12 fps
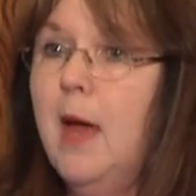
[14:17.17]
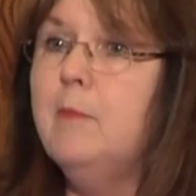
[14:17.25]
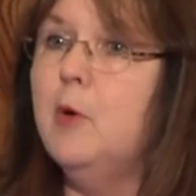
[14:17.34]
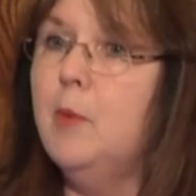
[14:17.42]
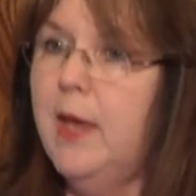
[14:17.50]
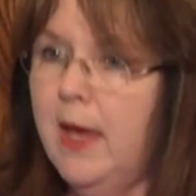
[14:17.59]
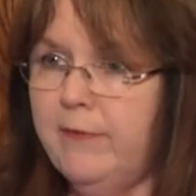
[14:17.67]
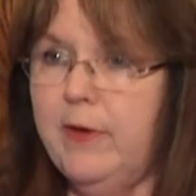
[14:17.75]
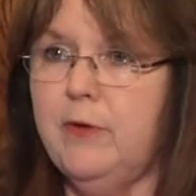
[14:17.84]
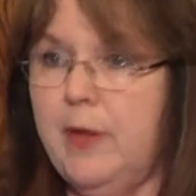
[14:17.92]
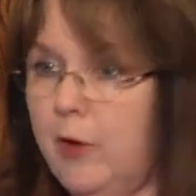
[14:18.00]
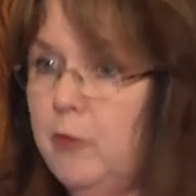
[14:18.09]
But we have
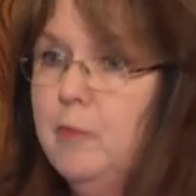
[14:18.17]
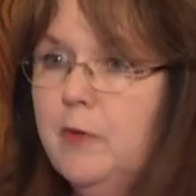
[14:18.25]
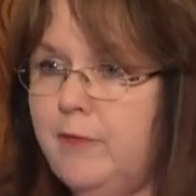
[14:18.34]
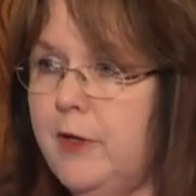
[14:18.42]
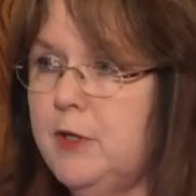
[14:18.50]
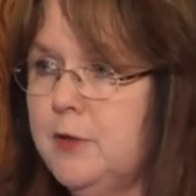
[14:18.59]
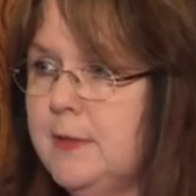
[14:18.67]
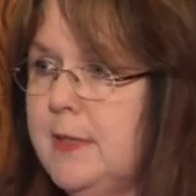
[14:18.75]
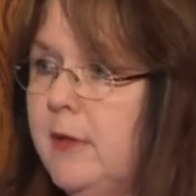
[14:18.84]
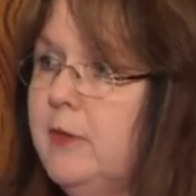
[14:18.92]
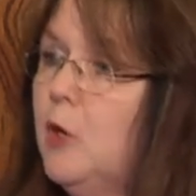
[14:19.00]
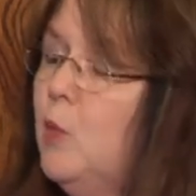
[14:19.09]
health professionals
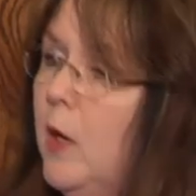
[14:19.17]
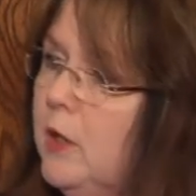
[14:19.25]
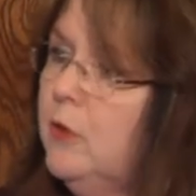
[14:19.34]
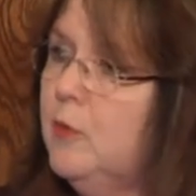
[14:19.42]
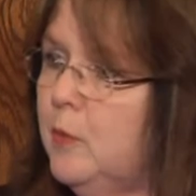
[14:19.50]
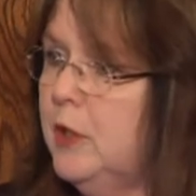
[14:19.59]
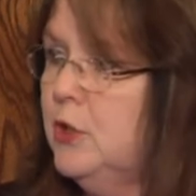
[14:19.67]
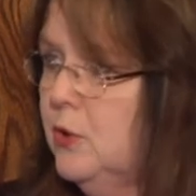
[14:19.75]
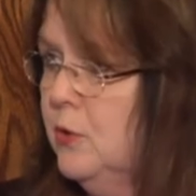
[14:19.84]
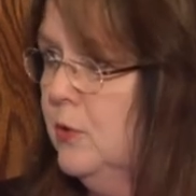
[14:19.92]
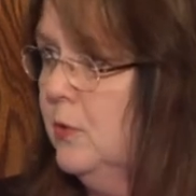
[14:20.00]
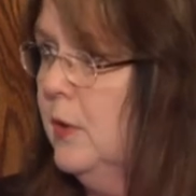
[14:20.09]
out there. What could we
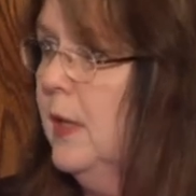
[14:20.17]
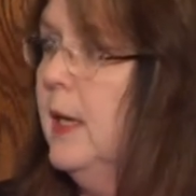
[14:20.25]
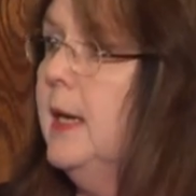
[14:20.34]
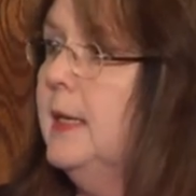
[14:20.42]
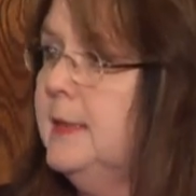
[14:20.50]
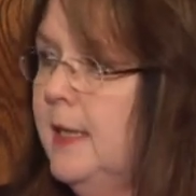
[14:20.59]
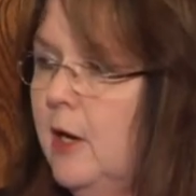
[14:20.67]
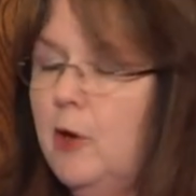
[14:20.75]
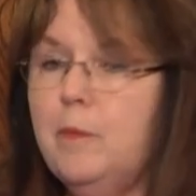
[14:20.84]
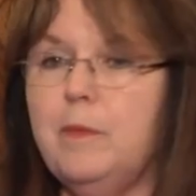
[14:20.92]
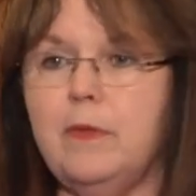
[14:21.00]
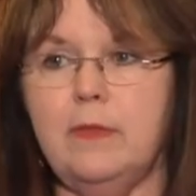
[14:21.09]
do to
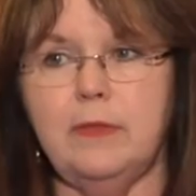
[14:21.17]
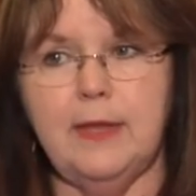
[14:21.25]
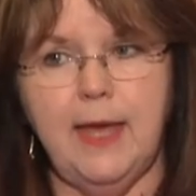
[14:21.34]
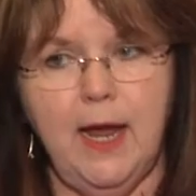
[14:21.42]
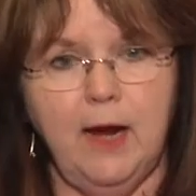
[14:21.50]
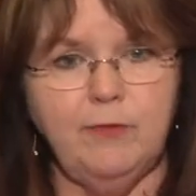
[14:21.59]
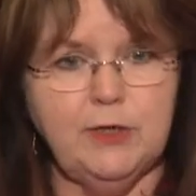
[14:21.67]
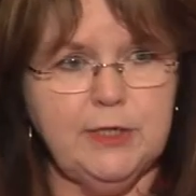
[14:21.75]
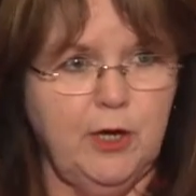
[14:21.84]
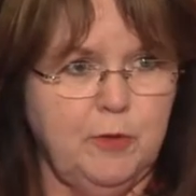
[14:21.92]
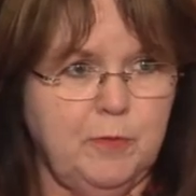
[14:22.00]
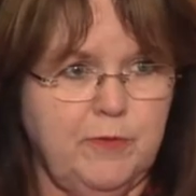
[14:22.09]
help the average
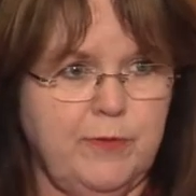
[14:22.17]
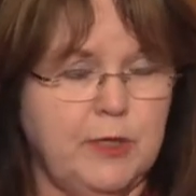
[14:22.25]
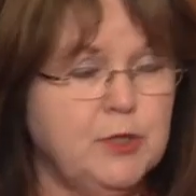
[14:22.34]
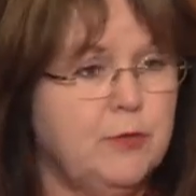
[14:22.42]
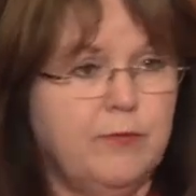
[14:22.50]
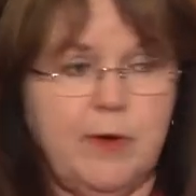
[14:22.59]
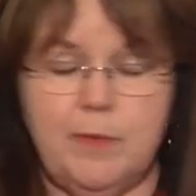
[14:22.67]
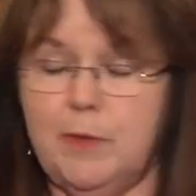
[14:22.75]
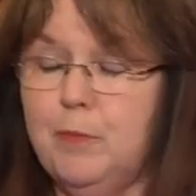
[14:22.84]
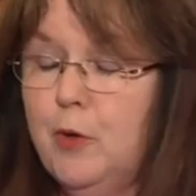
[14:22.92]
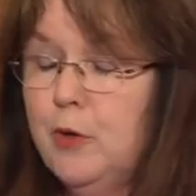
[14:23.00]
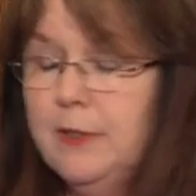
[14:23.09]
health professional, from the
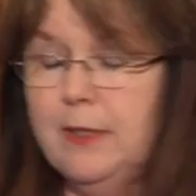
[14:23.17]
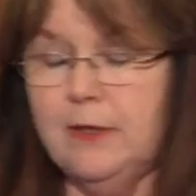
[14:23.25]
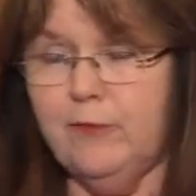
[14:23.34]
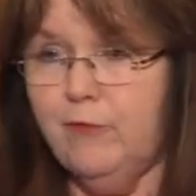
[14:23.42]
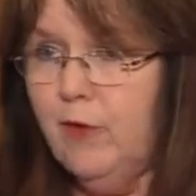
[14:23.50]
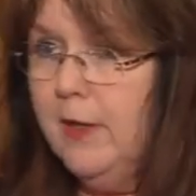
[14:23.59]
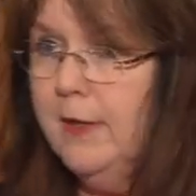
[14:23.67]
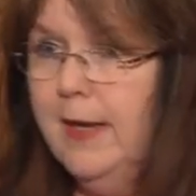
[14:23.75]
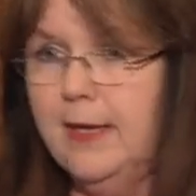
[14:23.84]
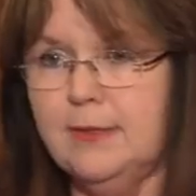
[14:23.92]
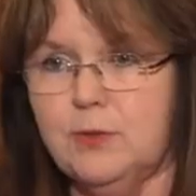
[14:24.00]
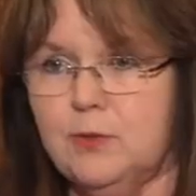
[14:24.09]
person at the front
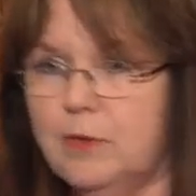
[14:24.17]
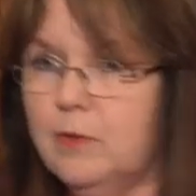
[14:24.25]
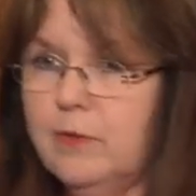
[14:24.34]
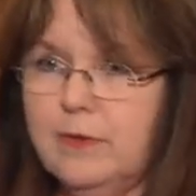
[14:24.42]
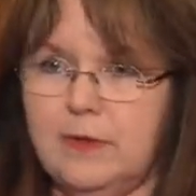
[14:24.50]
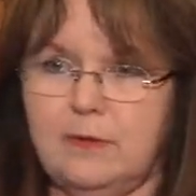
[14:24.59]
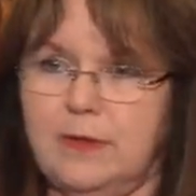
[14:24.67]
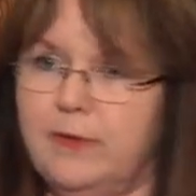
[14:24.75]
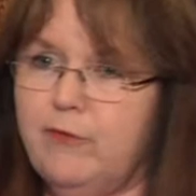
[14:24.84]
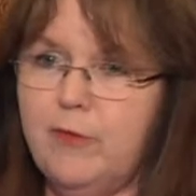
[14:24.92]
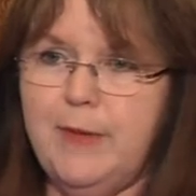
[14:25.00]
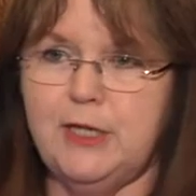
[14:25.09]
desk or the
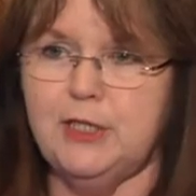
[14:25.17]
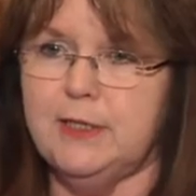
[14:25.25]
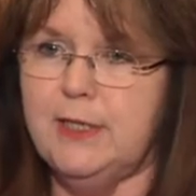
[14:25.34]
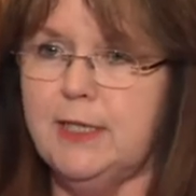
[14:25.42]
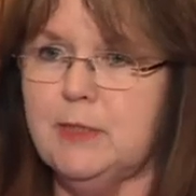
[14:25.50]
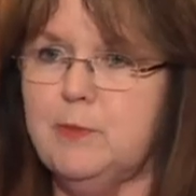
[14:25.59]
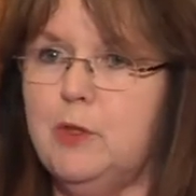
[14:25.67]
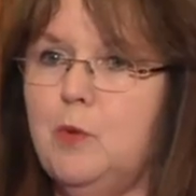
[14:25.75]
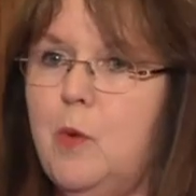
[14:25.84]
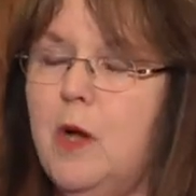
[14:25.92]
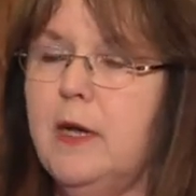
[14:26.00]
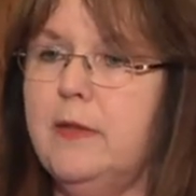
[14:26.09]
information desk when you
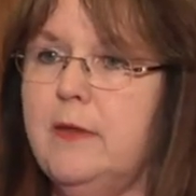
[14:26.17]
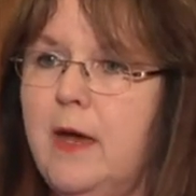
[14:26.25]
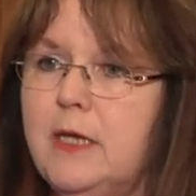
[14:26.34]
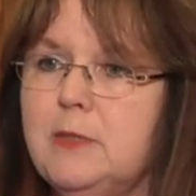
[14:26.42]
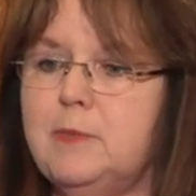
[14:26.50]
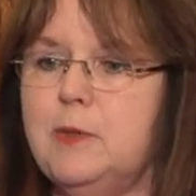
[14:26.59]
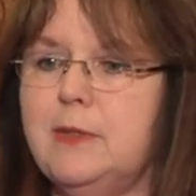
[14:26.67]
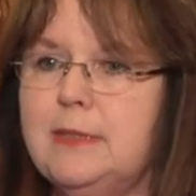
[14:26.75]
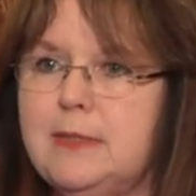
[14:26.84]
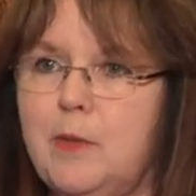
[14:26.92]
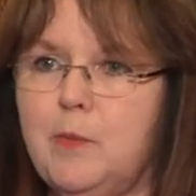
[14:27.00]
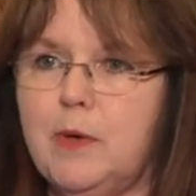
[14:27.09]
walk in the hospital to
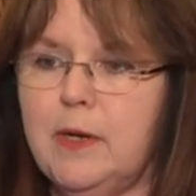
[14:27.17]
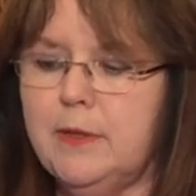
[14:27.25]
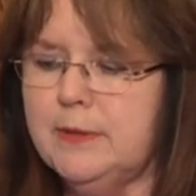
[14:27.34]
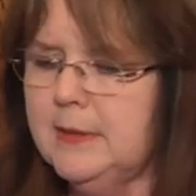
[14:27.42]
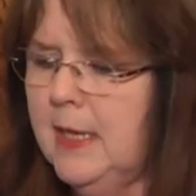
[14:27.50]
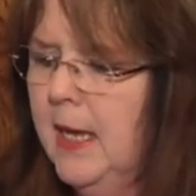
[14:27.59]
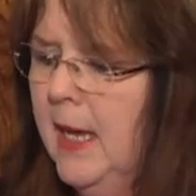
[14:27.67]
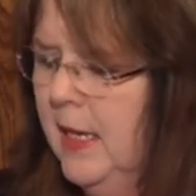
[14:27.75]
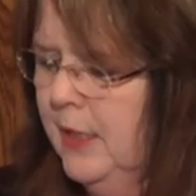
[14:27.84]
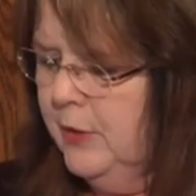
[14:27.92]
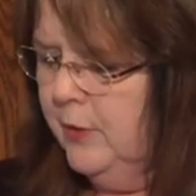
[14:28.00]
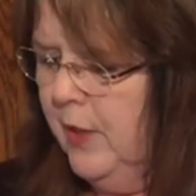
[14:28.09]
somewhere else,
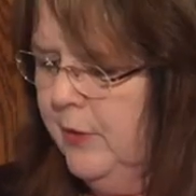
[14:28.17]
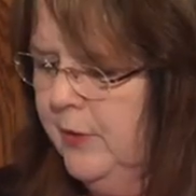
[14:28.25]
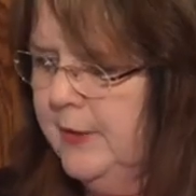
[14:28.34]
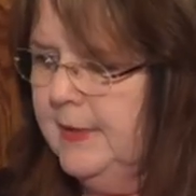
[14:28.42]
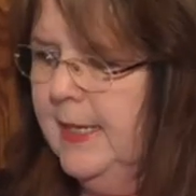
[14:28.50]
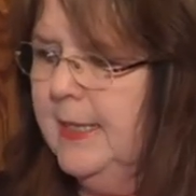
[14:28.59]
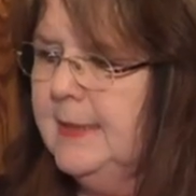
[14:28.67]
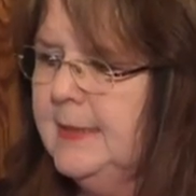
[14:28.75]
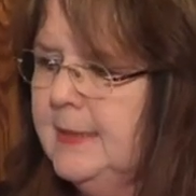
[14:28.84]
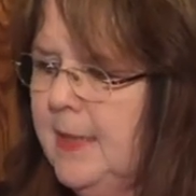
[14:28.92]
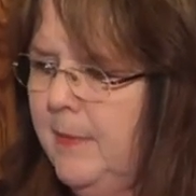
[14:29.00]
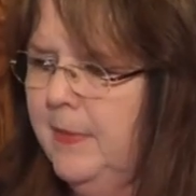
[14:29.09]
to understand
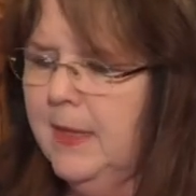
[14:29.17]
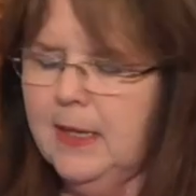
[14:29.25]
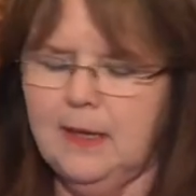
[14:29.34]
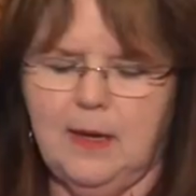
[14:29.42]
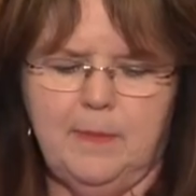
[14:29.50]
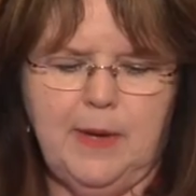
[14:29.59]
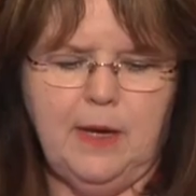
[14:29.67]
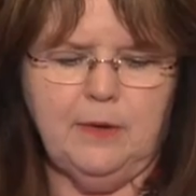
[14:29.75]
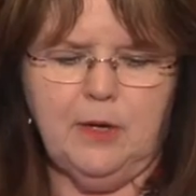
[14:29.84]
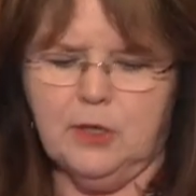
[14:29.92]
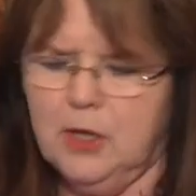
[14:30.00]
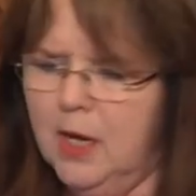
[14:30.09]
something about
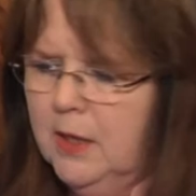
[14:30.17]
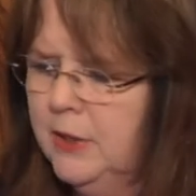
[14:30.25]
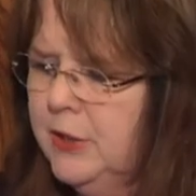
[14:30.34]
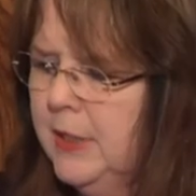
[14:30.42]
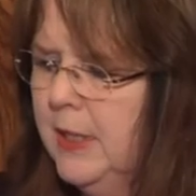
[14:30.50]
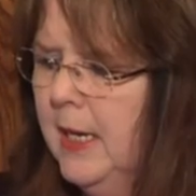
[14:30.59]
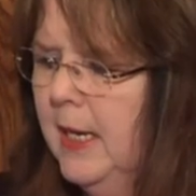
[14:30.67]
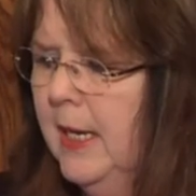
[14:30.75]
oncology?